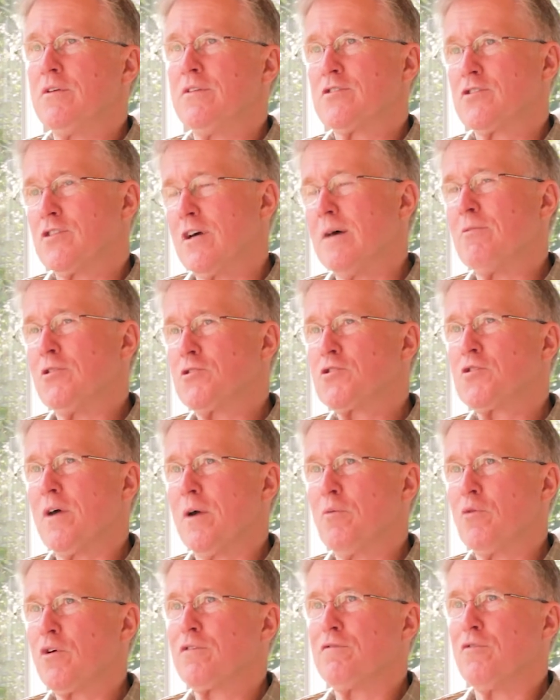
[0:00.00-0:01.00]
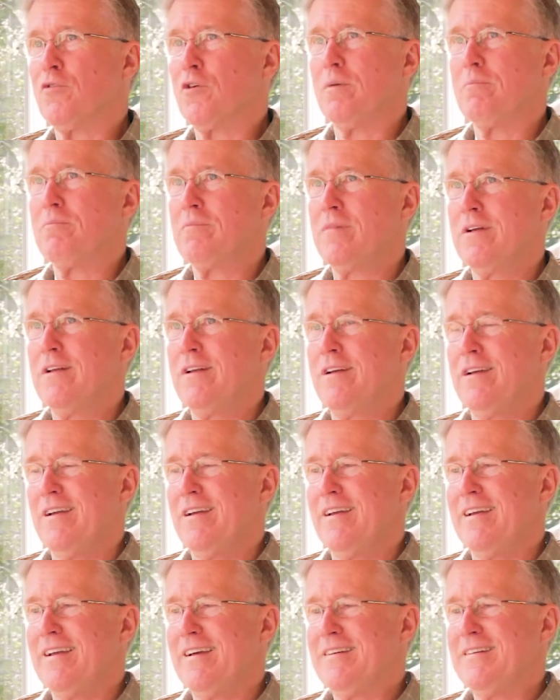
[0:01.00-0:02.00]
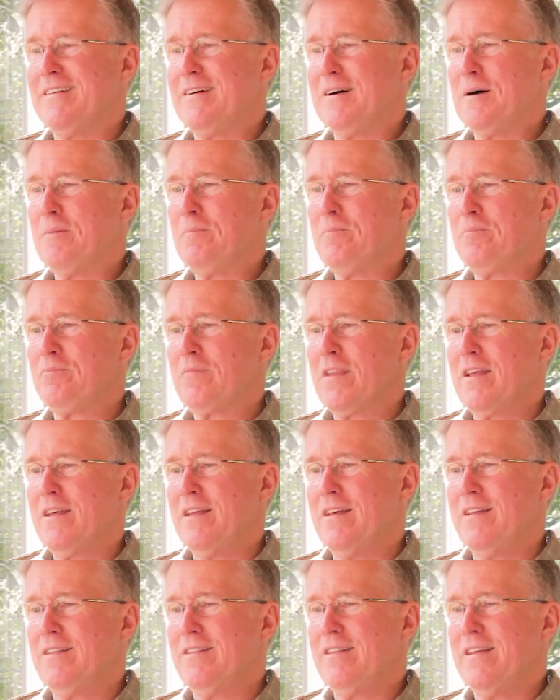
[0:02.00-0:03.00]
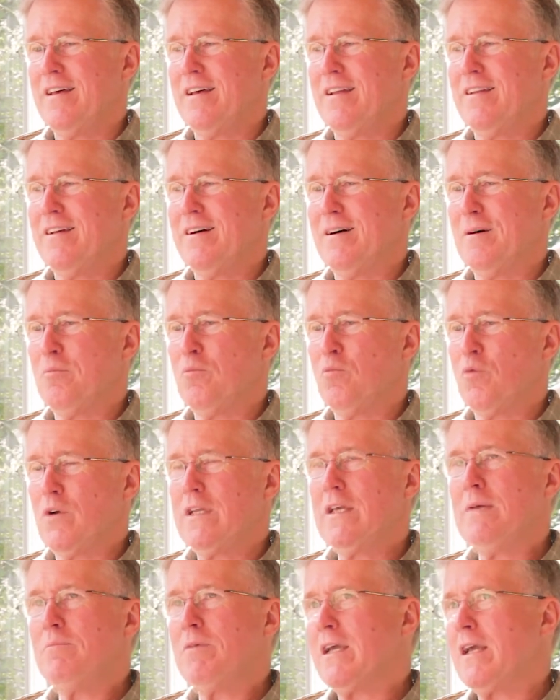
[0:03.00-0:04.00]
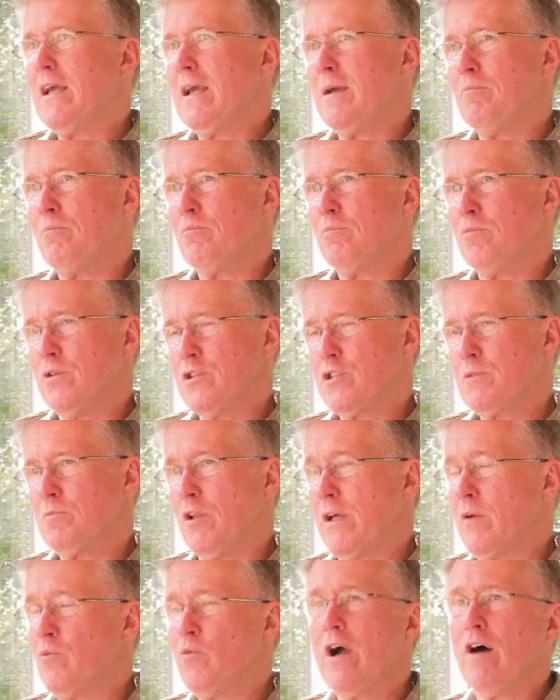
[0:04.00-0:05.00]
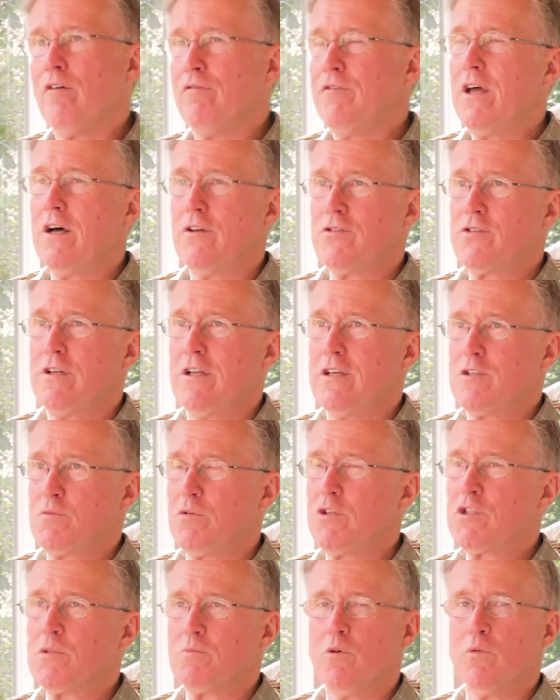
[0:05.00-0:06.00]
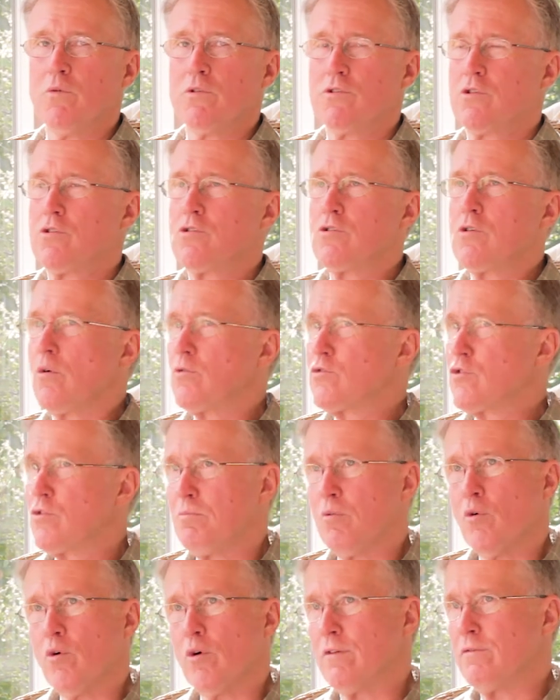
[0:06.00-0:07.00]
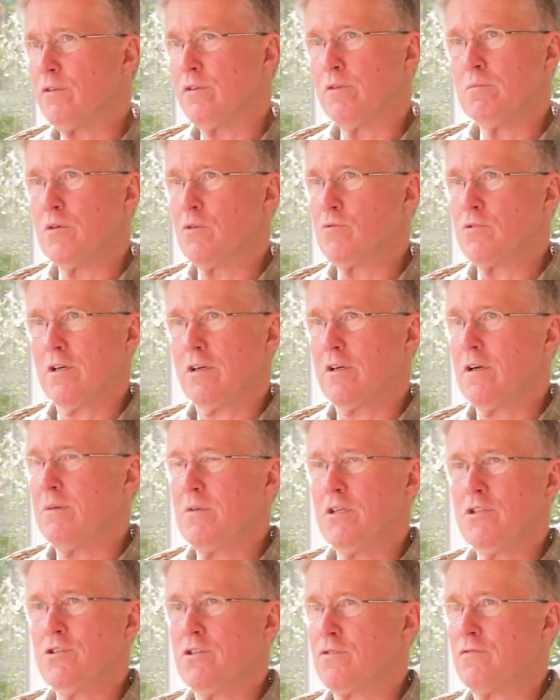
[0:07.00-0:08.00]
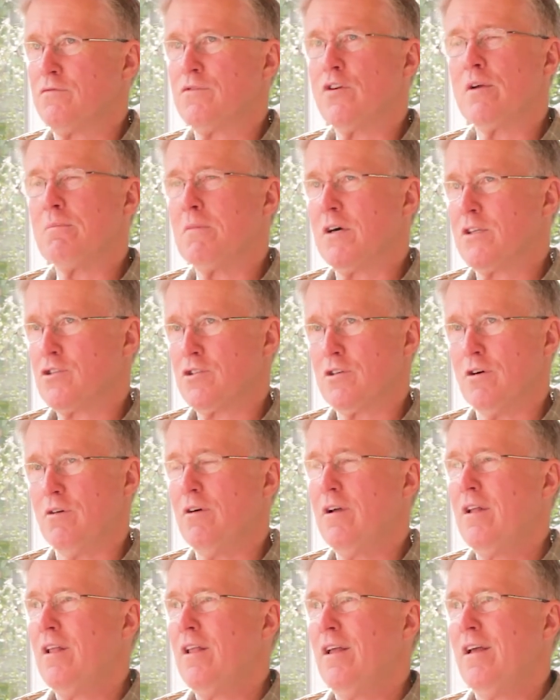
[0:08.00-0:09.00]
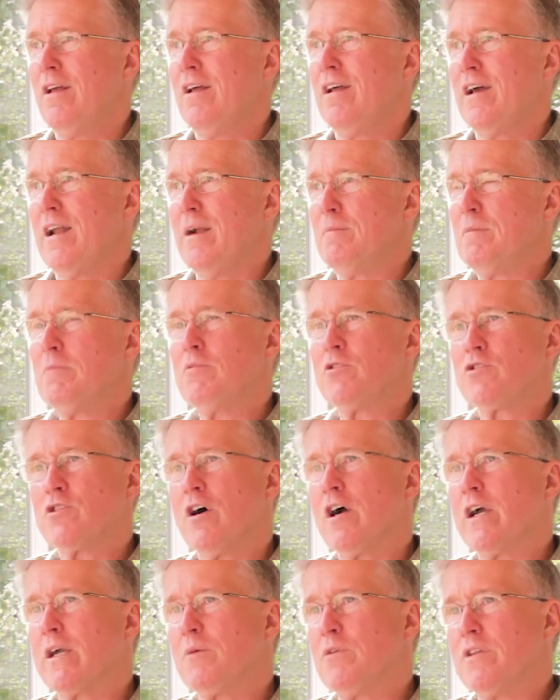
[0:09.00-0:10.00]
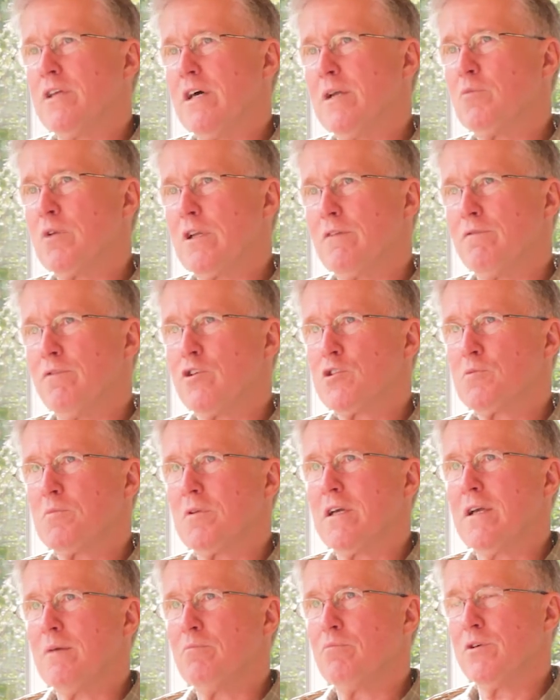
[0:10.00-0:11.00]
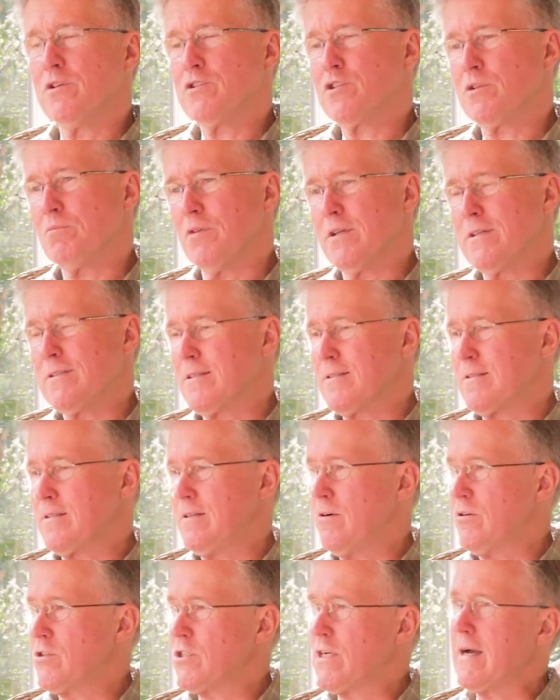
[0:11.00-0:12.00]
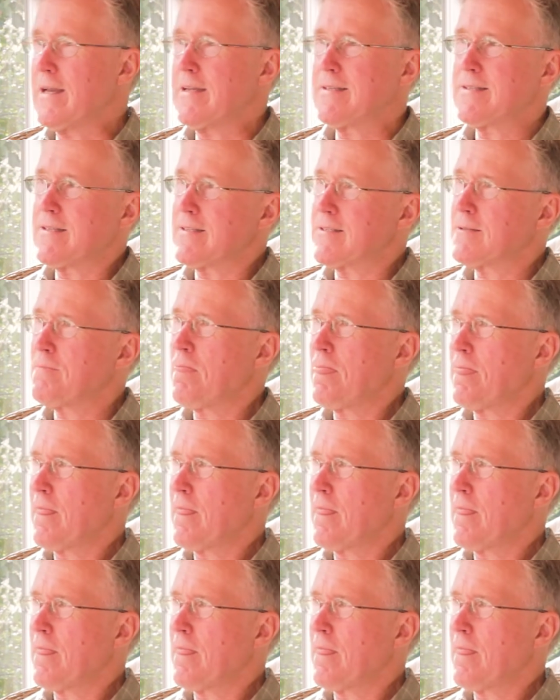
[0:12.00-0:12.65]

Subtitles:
the summer, so I worked for him. And then when he became principal, and Ralph Nelson as principal was so supportive of the music. I mean, just very much so. And I remember talking with Ed when he first became principal. He says, John, he says,